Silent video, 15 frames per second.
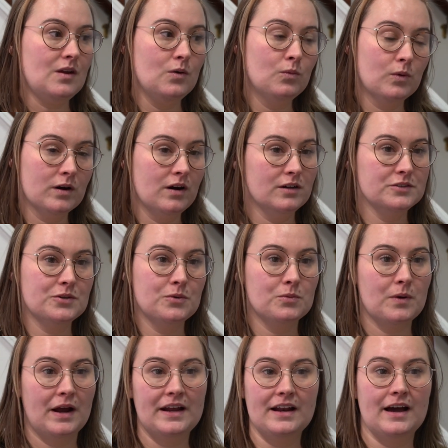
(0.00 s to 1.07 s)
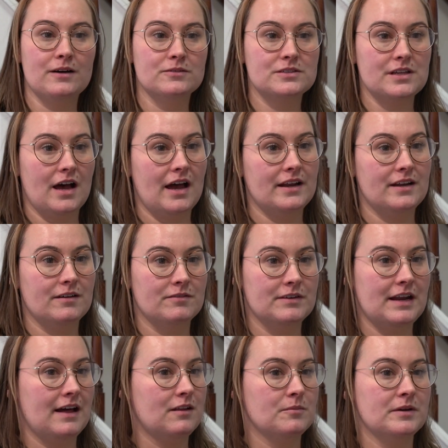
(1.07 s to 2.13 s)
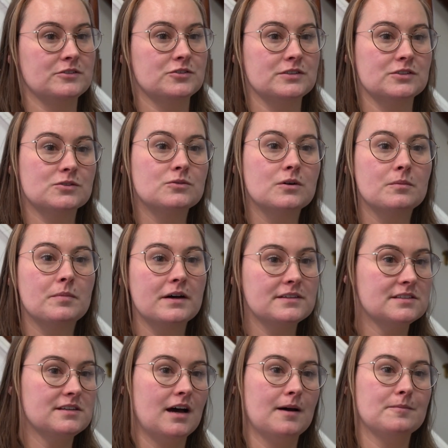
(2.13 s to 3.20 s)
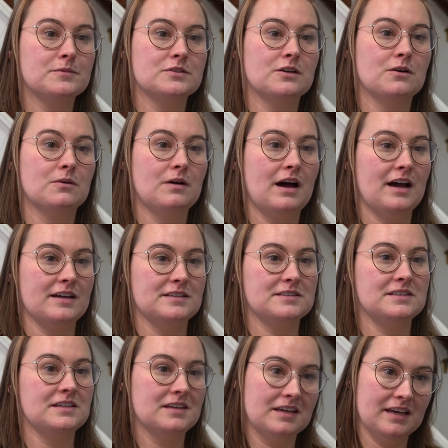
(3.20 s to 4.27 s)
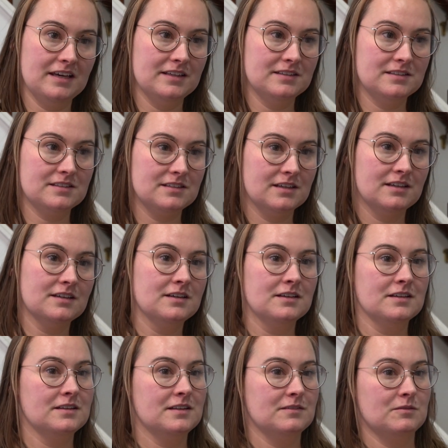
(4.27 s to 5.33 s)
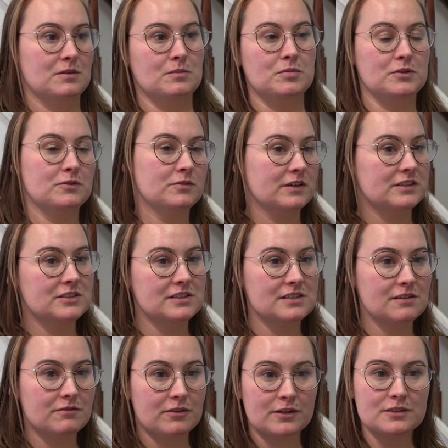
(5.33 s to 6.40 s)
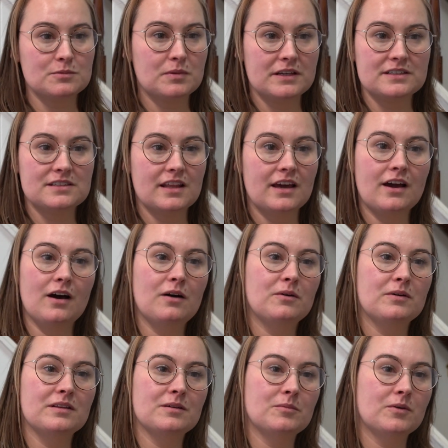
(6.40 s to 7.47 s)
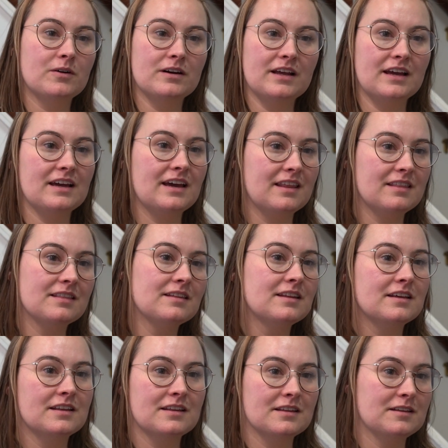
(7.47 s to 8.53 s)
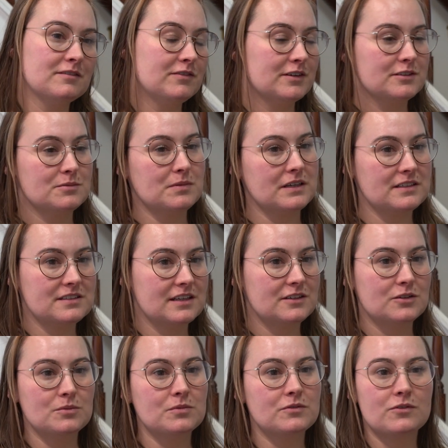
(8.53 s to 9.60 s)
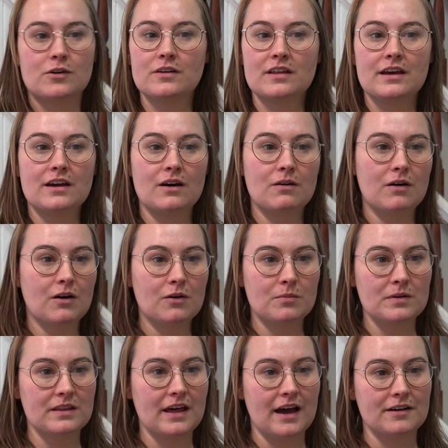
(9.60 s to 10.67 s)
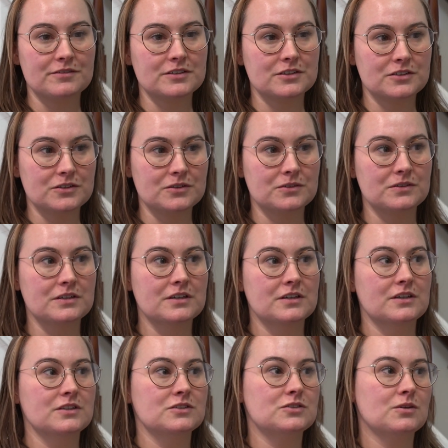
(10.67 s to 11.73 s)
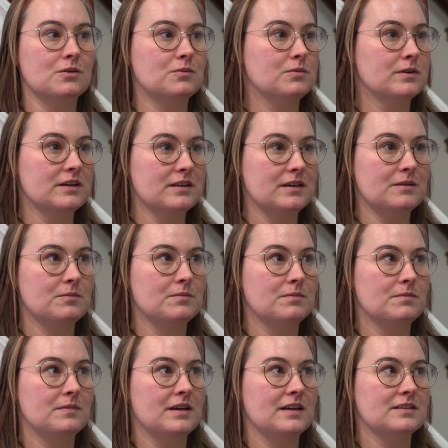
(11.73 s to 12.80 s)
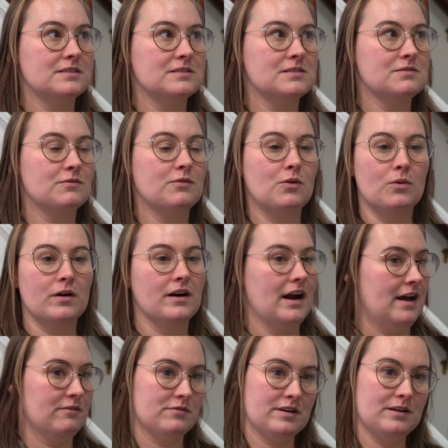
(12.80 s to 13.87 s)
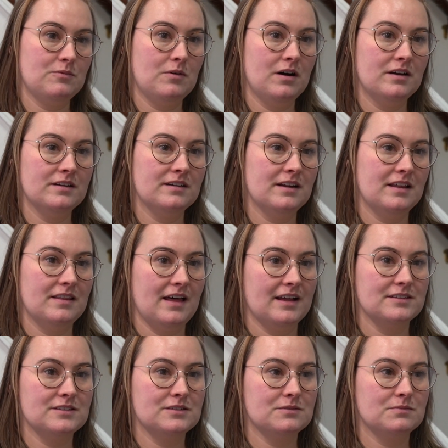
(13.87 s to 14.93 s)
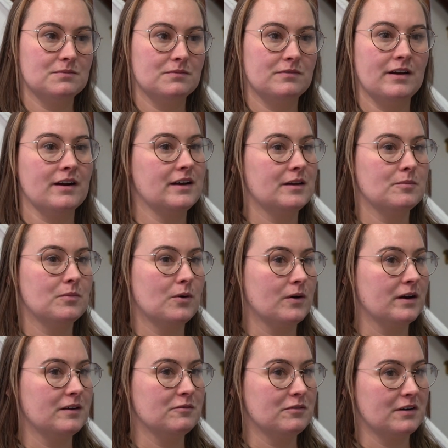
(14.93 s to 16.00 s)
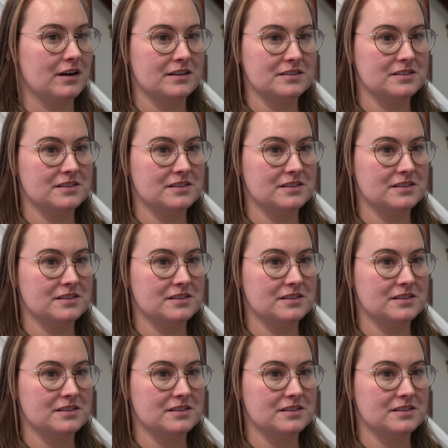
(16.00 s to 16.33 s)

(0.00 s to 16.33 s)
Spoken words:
We're also right outside of an elementary school bus stop, so I see kids. The Blue Fridge is the first place they go in the morning and the first place they do before they go home in the afternoon. So really, it's for everyone, and that's very important for us.